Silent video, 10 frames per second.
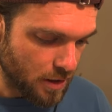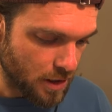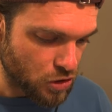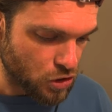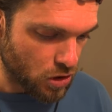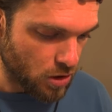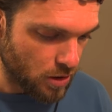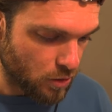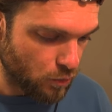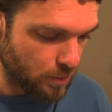And
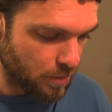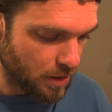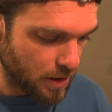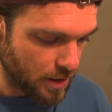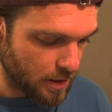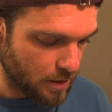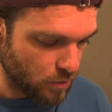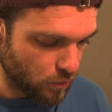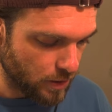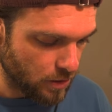John replied
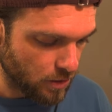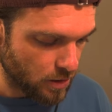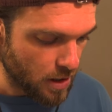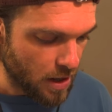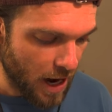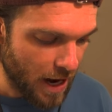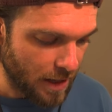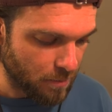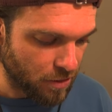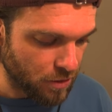with,
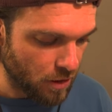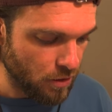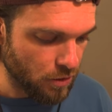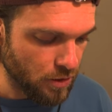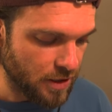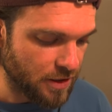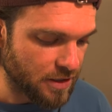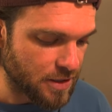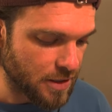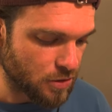I am thunder in the
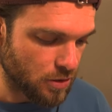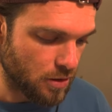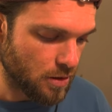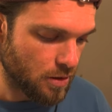desert.